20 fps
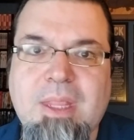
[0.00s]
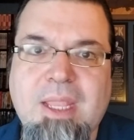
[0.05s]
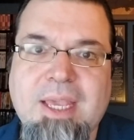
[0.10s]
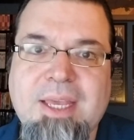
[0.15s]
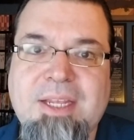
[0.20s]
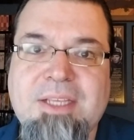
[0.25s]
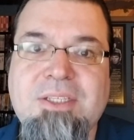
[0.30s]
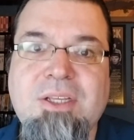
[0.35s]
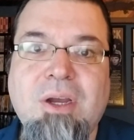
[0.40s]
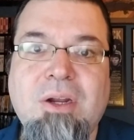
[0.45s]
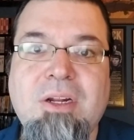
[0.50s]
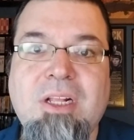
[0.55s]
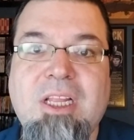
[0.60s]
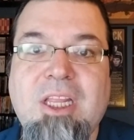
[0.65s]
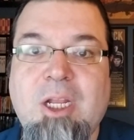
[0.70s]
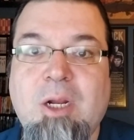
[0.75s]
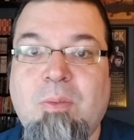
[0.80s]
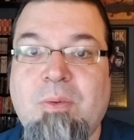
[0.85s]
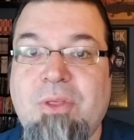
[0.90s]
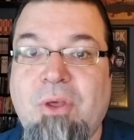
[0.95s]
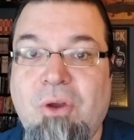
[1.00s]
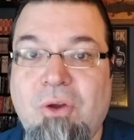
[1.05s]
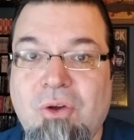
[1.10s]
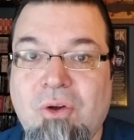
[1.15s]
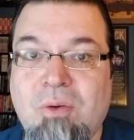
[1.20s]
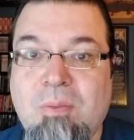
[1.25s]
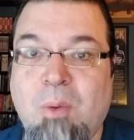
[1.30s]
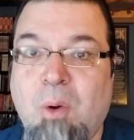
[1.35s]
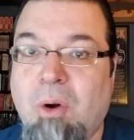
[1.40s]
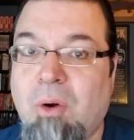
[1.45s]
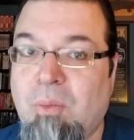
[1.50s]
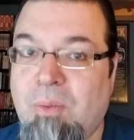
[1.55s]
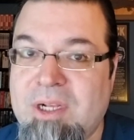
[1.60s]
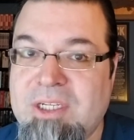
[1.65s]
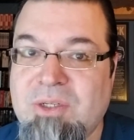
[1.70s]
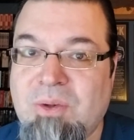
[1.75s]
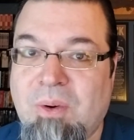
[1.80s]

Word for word: it is unclear with whom or which